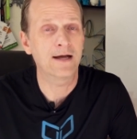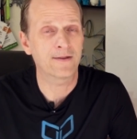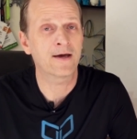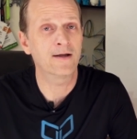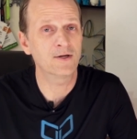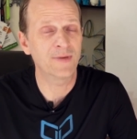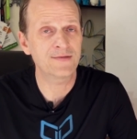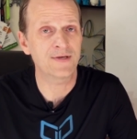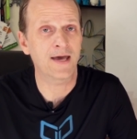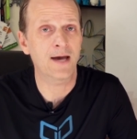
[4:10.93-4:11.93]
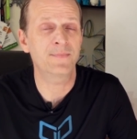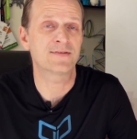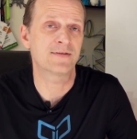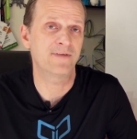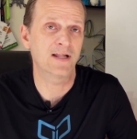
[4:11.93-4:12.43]
Now the color mixing app
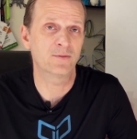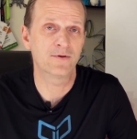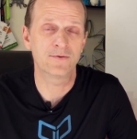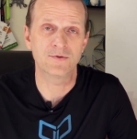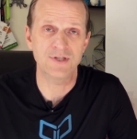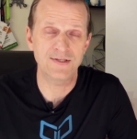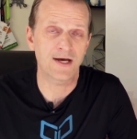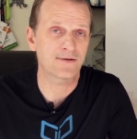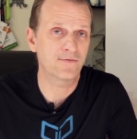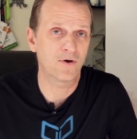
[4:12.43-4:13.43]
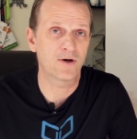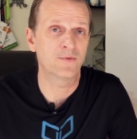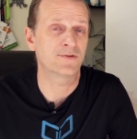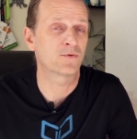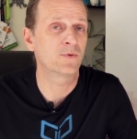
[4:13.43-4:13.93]
that's available through Geeetech's Forum
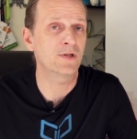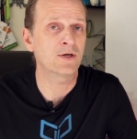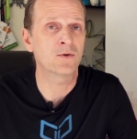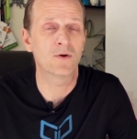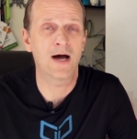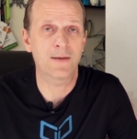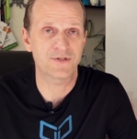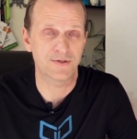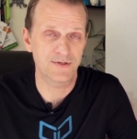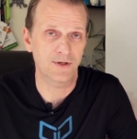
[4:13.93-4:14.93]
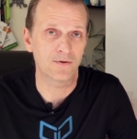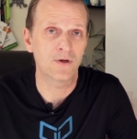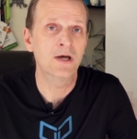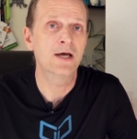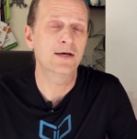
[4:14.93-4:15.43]
is a really cool option too.
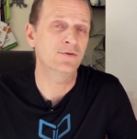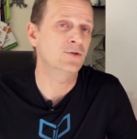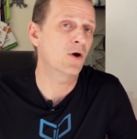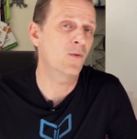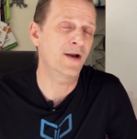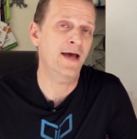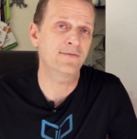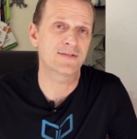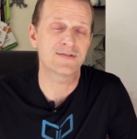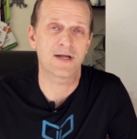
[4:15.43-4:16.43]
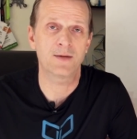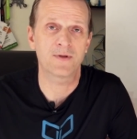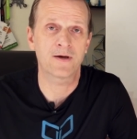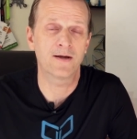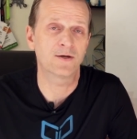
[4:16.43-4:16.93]
If you don't want to have to set up
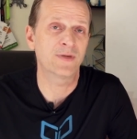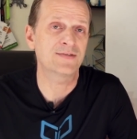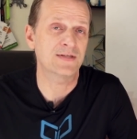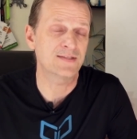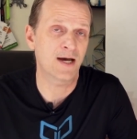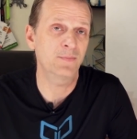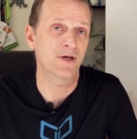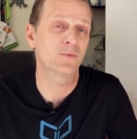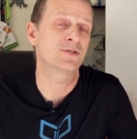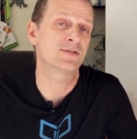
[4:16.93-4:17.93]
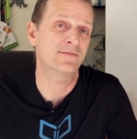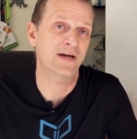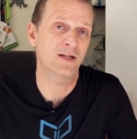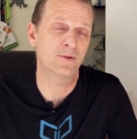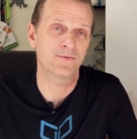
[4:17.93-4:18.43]
the color mixing template, which is
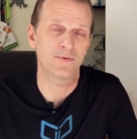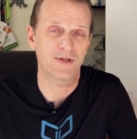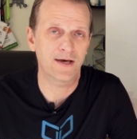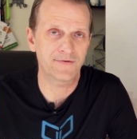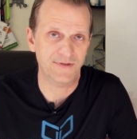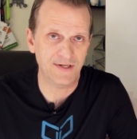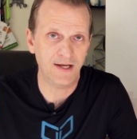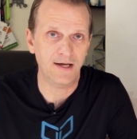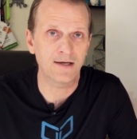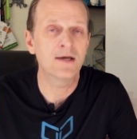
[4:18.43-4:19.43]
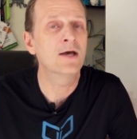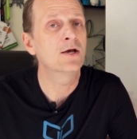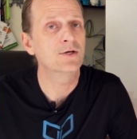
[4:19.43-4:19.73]
available through the LCD,